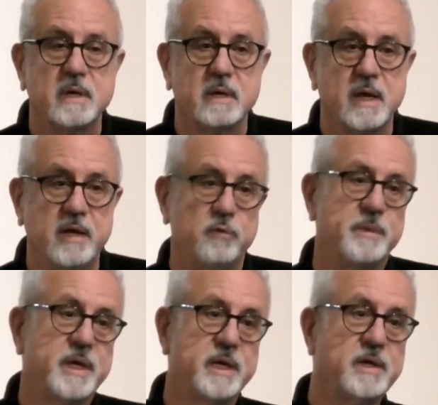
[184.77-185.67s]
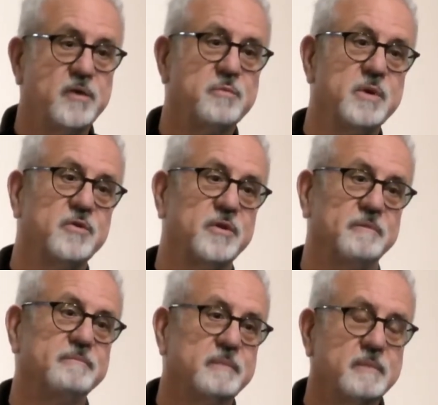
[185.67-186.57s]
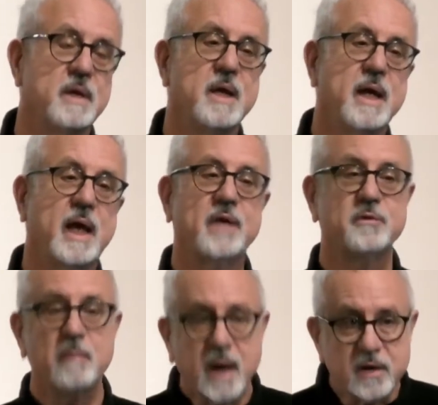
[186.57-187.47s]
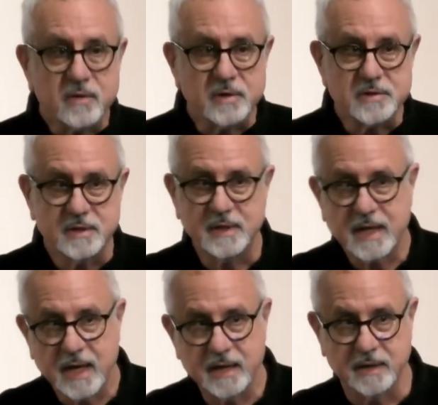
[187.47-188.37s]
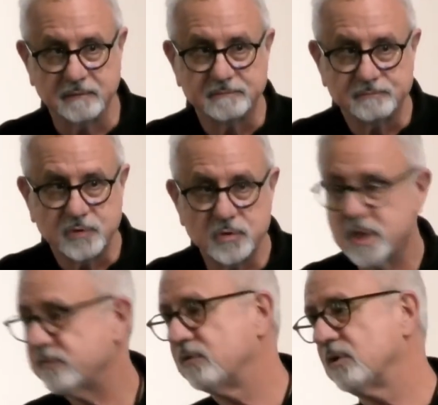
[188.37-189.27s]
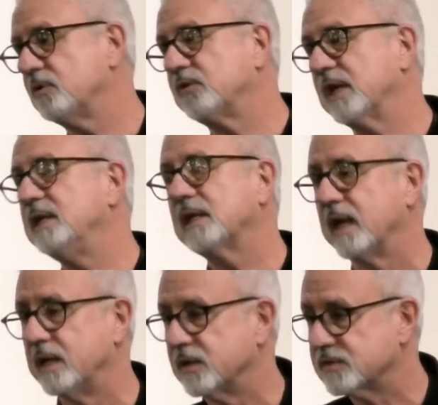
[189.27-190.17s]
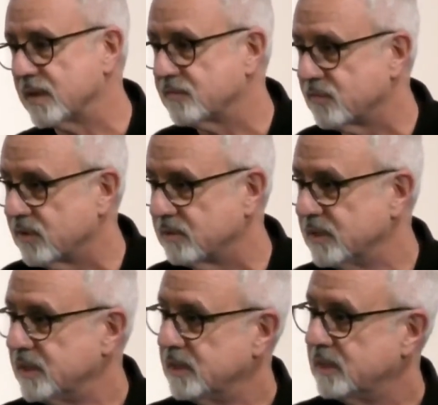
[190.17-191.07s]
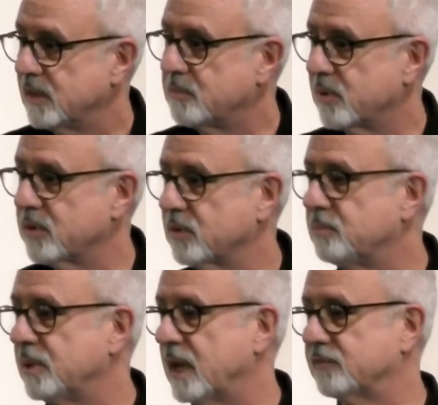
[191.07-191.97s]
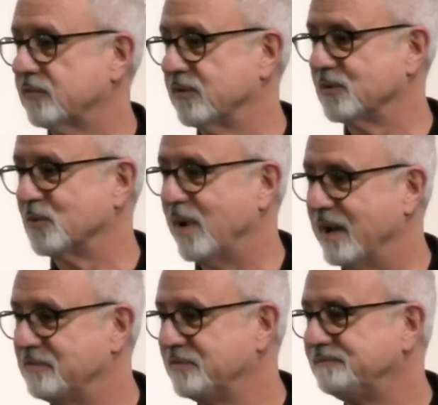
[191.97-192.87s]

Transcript: And he will begin his mission as a migrant in Canaan, who never owns any land except for a burial plot for his wife.